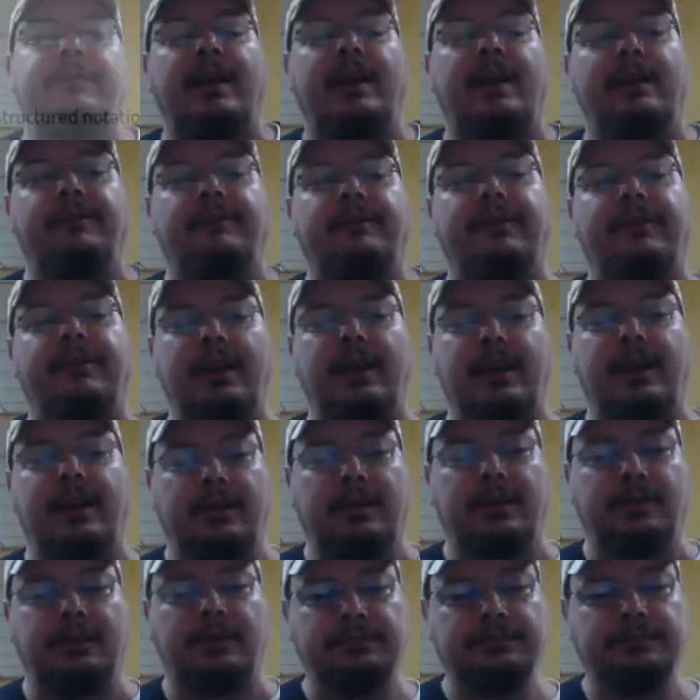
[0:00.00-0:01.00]
that
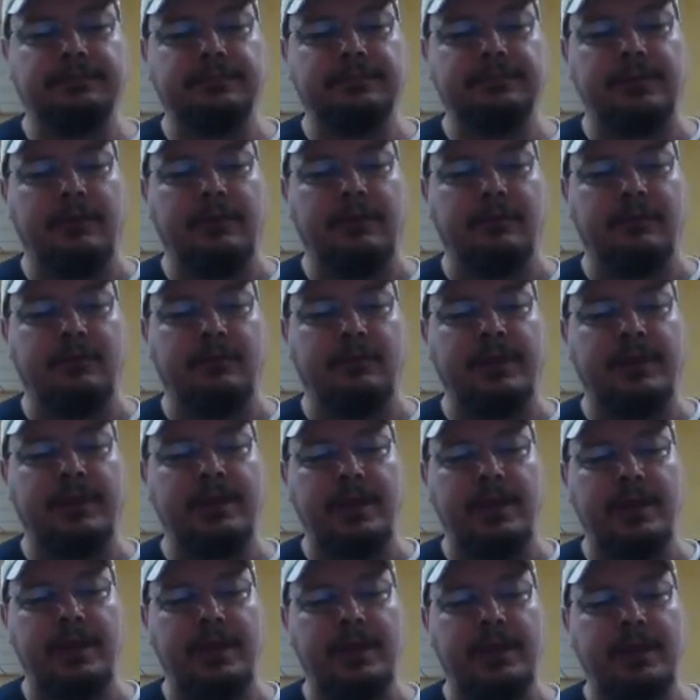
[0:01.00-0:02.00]
file, it will be
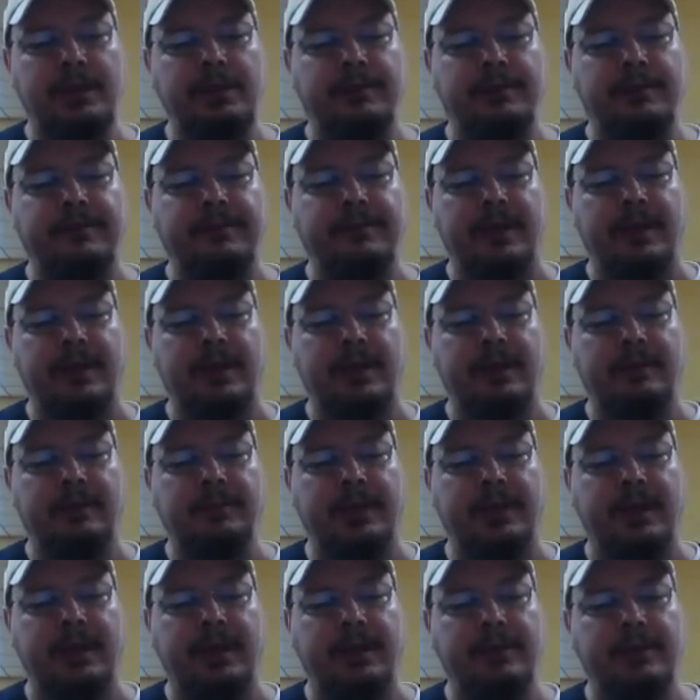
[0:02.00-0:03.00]
in your file
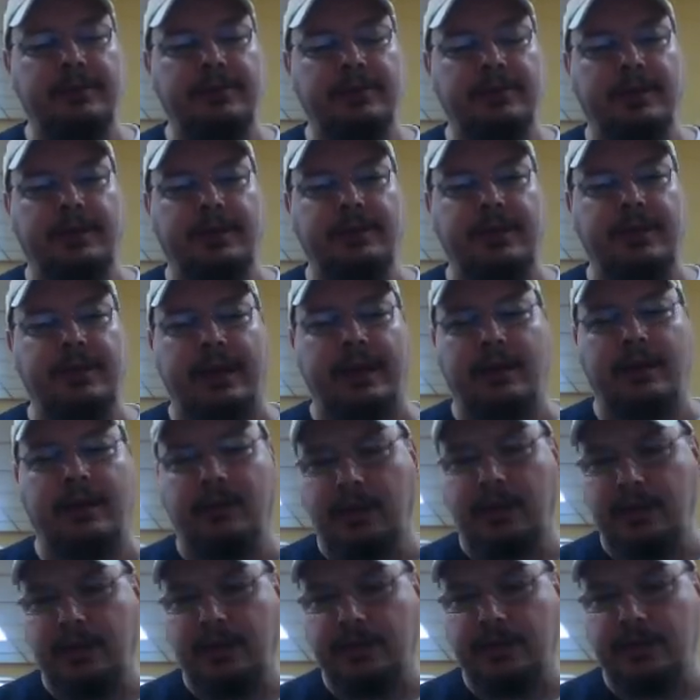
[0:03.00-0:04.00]
manager and
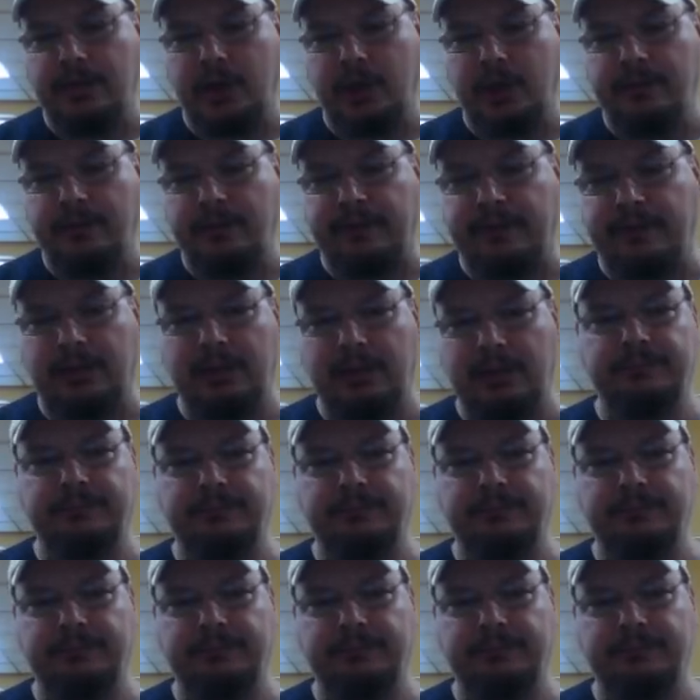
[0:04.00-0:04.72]
downloads, hopefully,